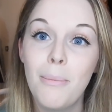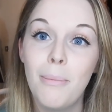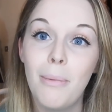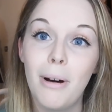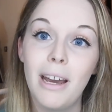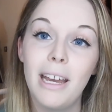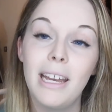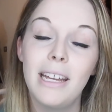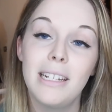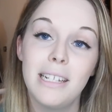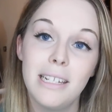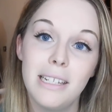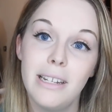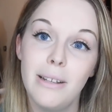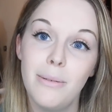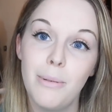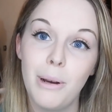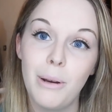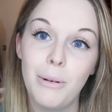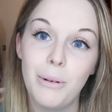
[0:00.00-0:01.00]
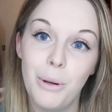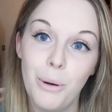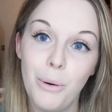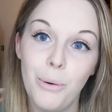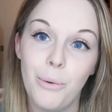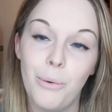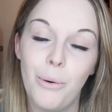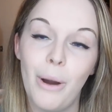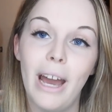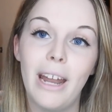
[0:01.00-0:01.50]
my Disney World
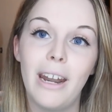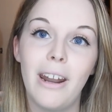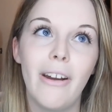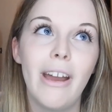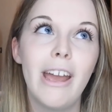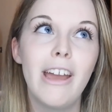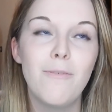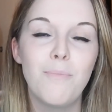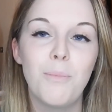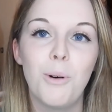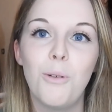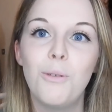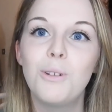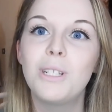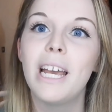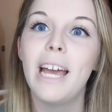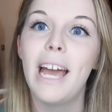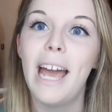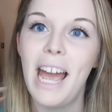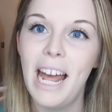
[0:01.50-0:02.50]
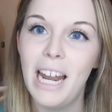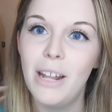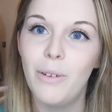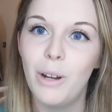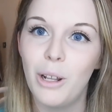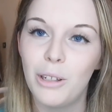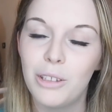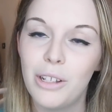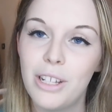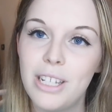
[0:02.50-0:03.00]
haul, and I have bought a hell of a
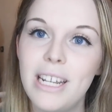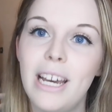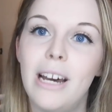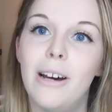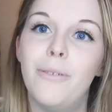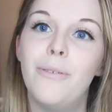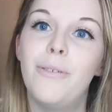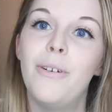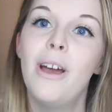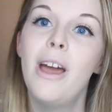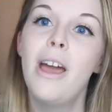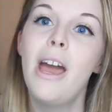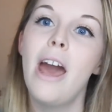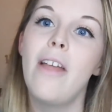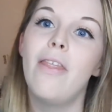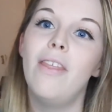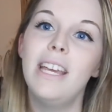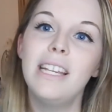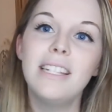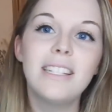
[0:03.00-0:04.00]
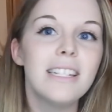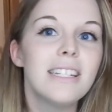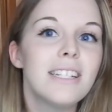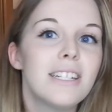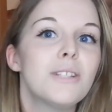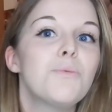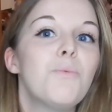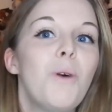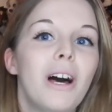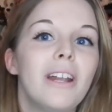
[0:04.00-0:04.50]
lot of stuff. This is
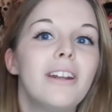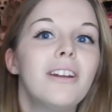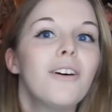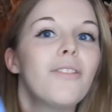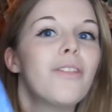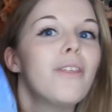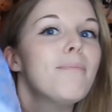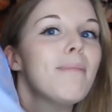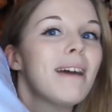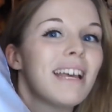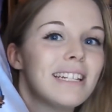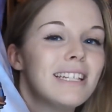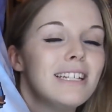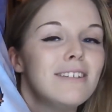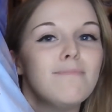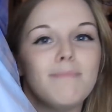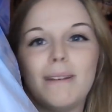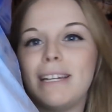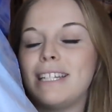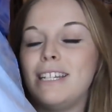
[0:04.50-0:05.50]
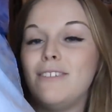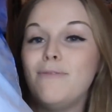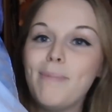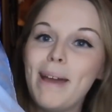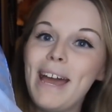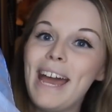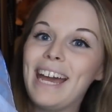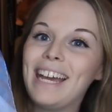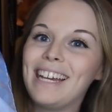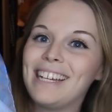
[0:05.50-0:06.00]
just one of the massive
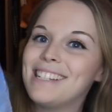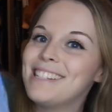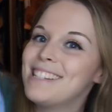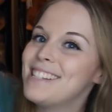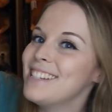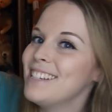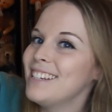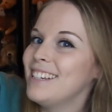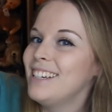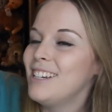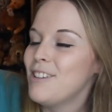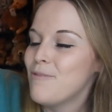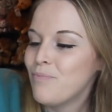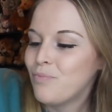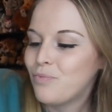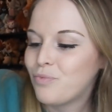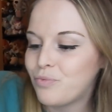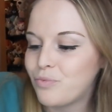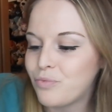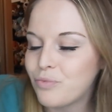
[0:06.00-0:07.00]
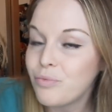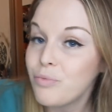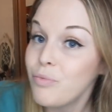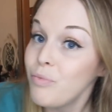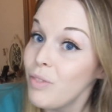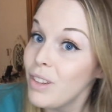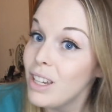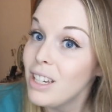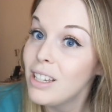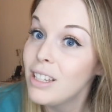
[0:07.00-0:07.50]
bags.
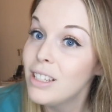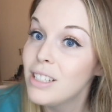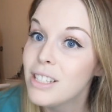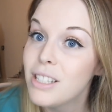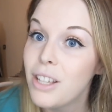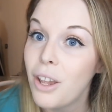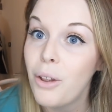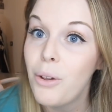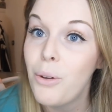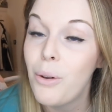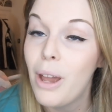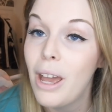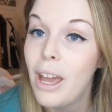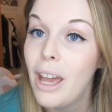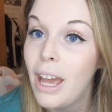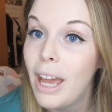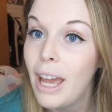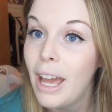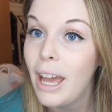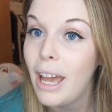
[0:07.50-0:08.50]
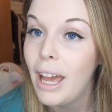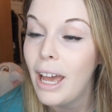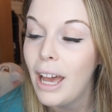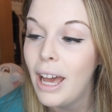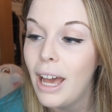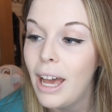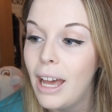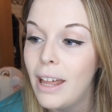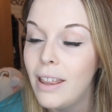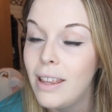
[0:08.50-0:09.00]
So
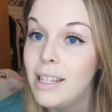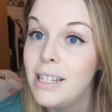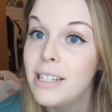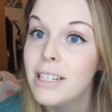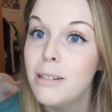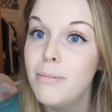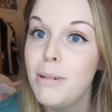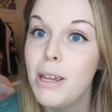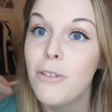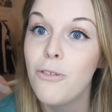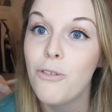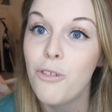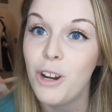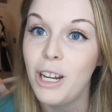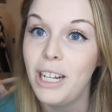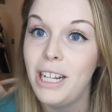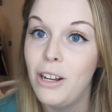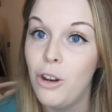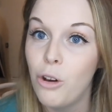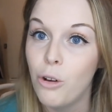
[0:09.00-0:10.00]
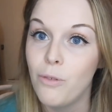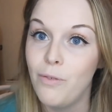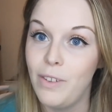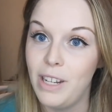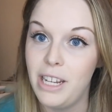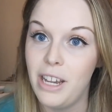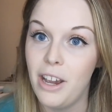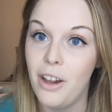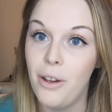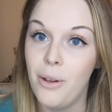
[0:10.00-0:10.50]
this is going to be a really long
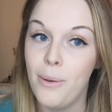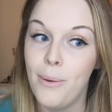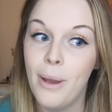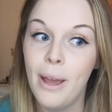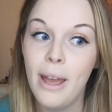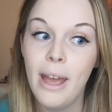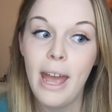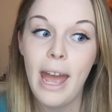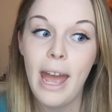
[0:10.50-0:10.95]
video,